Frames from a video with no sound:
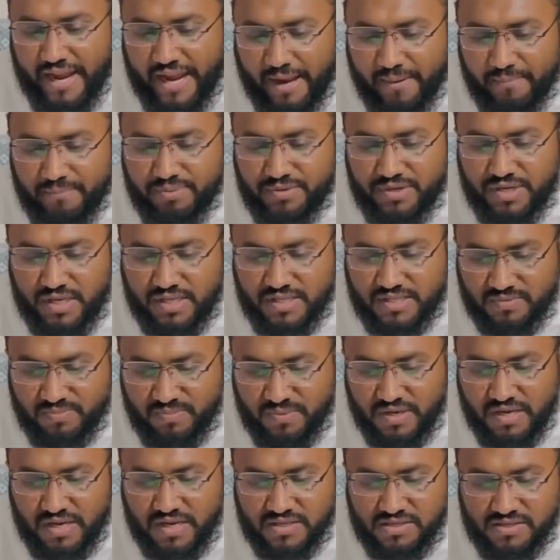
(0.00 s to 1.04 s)
empty
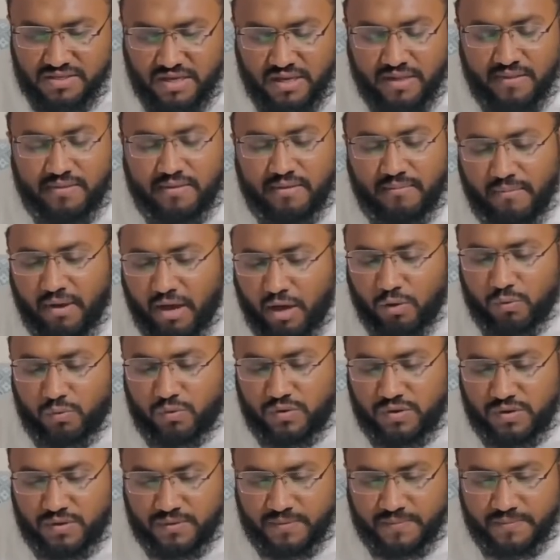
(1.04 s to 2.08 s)
space in the mouth.